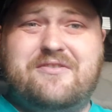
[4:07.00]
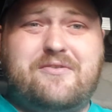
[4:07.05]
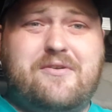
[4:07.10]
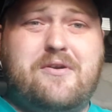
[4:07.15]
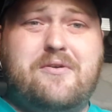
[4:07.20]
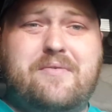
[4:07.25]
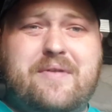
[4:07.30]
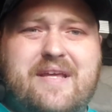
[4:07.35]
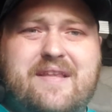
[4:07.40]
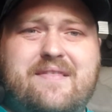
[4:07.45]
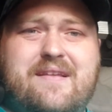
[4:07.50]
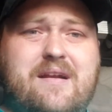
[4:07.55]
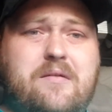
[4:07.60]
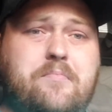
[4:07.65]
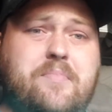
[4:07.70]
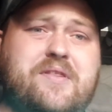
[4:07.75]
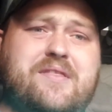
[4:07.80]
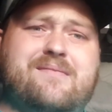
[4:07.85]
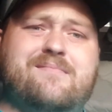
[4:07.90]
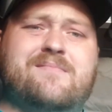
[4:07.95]
thrown in there,
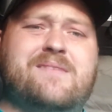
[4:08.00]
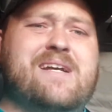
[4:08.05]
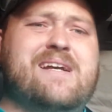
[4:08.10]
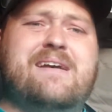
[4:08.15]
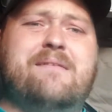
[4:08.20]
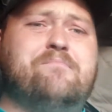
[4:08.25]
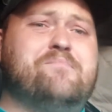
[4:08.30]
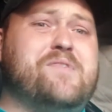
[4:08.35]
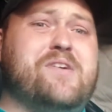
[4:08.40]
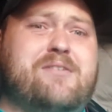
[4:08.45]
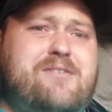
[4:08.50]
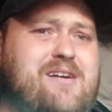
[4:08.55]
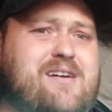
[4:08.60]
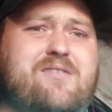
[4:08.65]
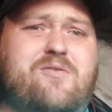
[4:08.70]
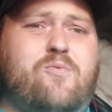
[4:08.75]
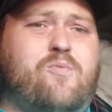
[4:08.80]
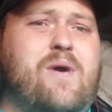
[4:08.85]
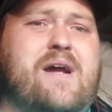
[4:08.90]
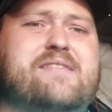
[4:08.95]
but they're not a
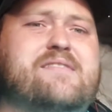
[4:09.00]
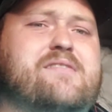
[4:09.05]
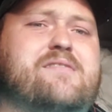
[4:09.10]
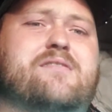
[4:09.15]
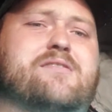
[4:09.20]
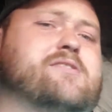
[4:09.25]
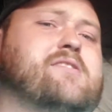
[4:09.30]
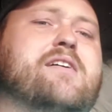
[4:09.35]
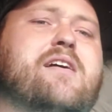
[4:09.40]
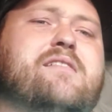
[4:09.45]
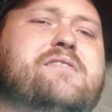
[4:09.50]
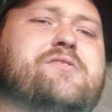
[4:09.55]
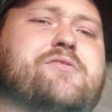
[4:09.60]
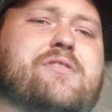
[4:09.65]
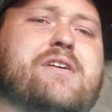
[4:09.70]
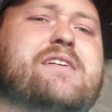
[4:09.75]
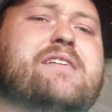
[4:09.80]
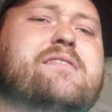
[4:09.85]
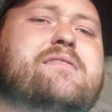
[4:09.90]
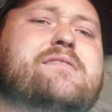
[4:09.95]
Western country,
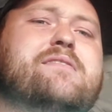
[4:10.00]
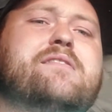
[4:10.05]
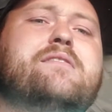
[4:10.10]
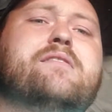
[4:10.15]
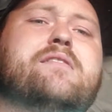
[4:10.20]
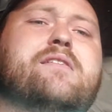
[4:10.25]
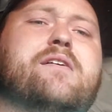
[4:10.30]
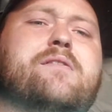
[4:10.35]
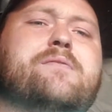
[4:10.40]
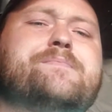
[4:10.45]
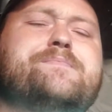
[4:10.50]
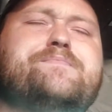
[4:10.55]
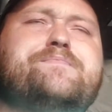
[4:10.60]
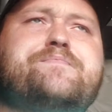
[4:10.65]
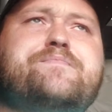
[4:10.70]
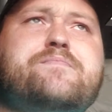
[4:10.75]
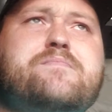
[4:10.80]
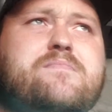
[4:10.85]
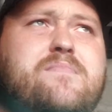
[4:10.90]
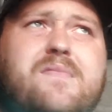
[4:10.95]

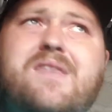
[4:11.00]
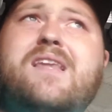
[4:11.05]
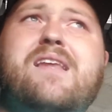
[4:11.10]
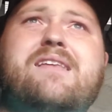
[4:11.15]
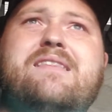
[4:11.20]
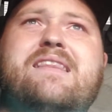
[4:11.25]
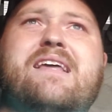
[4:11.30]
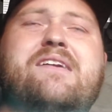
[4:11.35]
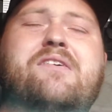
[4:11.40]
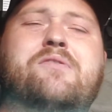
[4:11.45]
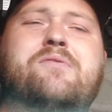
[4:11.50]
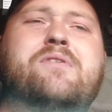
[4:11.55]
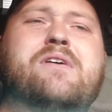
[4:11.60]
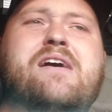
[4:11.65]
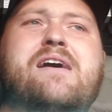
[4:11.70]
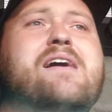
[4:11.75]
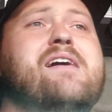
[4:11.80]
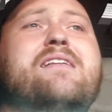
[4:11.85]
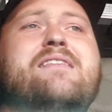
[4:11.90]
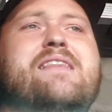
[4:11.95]
they
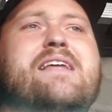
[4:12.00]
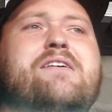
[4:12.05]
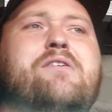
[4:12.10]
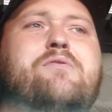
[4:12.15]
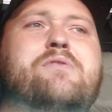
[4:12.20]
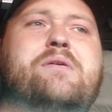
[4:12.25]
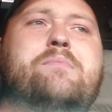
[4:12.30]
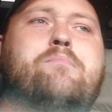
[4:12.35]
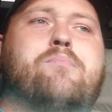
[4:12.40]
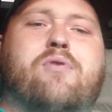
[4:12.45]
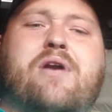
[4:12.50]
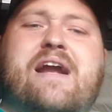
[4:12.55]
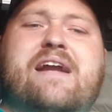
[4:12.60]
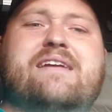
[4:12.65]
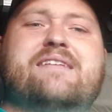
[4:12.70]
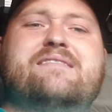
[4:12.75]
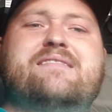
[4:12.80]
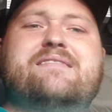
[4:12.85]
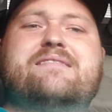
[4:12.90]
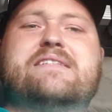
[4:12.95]
don't
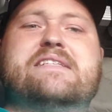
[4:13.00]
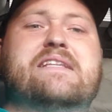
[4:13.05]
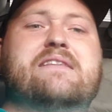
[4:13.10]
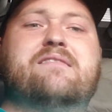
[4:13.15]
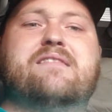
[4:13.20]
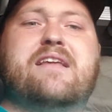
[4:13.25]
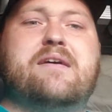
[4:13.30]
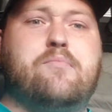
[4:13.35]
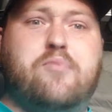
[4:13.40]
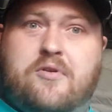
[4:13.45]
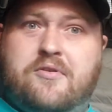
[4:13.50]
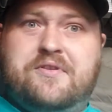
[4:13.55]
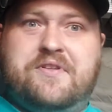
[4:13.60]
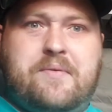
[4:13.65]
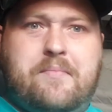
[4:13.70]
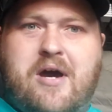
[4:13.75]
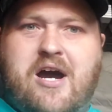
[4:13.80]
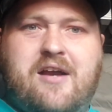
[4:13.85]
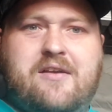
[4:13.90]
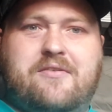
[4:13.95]
embrace liberal
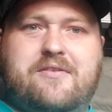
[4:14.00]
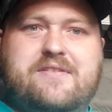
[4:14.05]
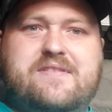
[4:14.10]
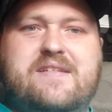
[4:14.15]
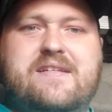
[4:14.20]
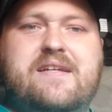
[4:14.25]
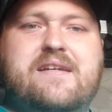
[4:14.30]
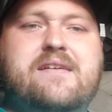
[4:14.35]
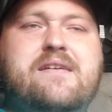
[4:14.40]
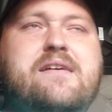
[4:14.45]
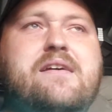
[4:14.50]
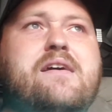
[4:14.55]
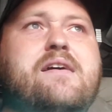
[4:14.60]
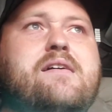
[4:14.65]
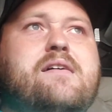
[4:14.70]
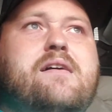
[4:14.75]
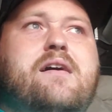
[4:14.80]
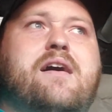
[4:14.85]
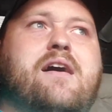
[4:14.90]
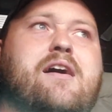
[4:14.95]
democracy.
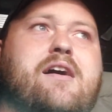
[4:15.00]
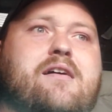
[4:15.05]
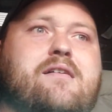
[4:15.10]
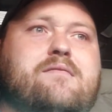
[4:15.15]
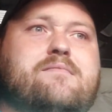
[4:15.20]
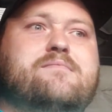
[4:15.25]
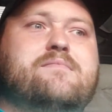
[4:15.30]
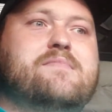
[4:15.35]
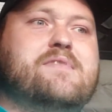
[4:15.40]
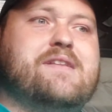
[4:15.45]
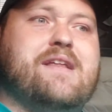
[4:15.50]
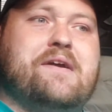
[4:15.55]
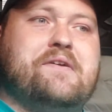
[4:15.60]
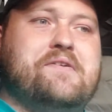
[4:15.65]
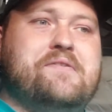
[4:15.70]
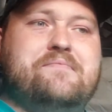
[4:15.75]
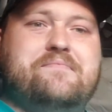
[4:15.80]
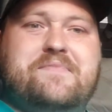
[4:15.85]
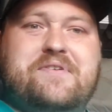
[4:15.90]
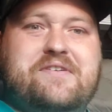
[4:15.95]

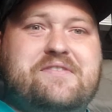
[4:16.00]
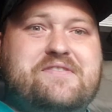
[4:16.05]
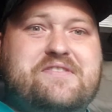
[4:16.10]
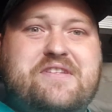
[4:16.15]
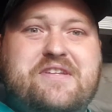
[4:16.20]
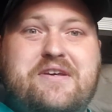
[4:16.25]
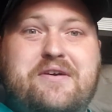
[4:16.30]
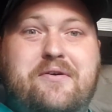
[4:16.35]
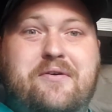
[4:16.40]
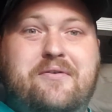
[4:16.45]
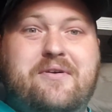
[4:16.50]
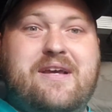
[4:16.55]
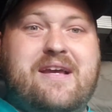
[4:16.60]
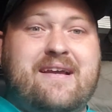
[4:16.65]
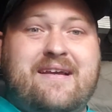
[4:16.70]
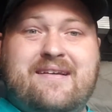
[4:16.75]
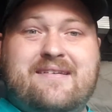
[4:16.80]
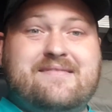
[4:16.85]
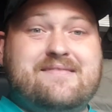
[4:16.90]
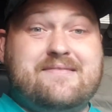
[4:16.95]
They're still
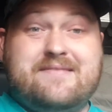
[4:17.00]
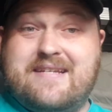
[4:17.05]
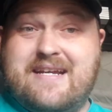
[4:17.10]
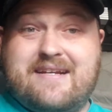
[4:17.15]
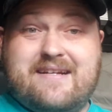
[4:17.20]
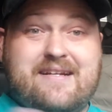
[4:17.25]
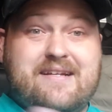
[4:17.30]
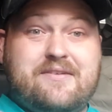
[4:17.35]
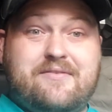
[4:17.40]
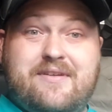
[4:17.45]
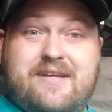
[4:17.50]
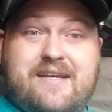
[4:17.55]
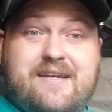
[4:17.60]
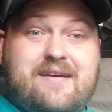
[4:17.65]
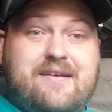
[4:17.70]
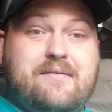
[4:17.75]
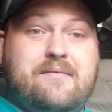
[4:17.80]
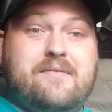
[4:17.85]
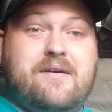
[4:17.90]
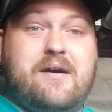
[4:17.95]
technically
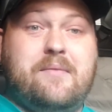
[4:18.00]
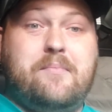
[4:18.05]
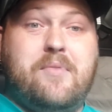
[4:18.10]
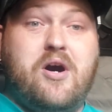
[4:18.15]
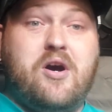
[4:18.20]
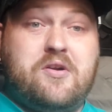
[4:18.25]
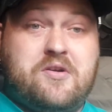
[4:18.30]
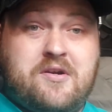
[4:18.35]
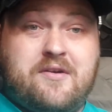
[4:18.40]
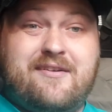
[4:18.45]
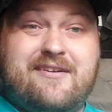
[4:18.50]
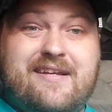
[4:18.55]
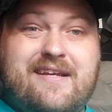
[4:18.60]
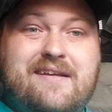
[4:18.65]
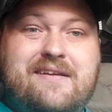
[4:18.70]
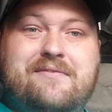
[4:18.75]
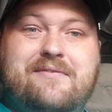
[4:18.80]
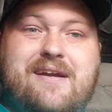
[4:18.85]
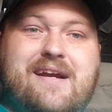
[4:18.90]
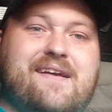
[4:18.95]
a
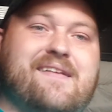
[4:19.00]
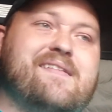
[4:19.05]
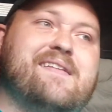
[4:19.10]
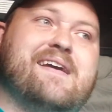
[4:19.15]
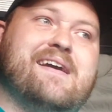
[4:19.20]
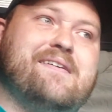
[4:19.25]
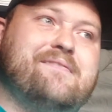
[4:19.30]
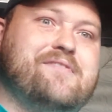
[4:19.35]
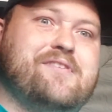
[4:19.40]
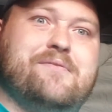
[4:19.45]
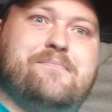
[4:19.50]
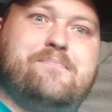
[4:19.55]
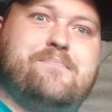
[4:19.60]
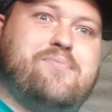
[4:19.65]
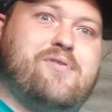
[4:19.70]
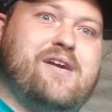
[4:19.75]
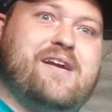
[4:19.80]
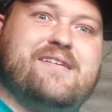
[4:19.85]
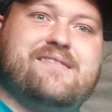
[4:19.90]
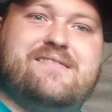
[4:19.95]
monarchy, right? They have their
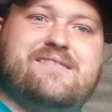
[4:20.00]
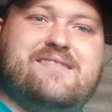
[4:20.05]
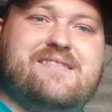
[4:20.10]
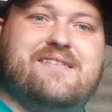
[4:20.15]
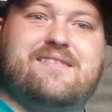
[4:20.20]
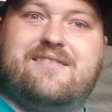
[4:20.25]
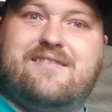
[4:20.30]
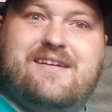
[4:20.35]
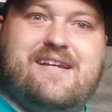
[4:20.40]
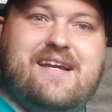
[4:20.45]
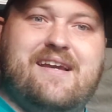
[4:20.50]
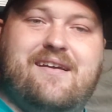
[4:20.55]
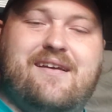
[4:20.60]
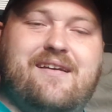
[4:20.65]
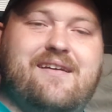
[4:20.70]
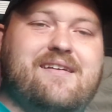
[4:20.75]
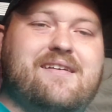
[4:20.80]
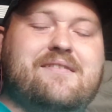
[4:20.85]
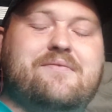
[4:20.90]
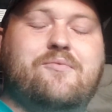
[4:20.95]
prince and their
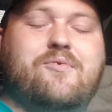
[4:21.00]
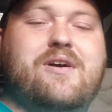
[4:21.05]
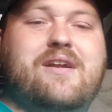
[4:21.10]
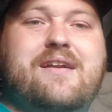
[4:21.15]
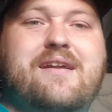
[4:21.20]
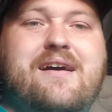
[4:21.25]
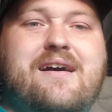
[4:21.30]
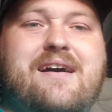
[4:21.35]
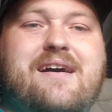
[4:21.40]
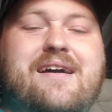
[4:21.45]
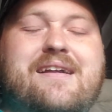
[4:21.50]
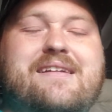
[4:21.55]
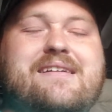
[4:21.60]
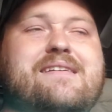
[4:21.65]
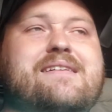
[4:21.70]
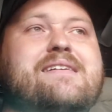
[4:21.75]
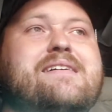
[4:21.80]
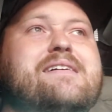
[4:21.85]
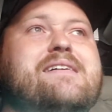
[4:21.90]
king and whatnot, and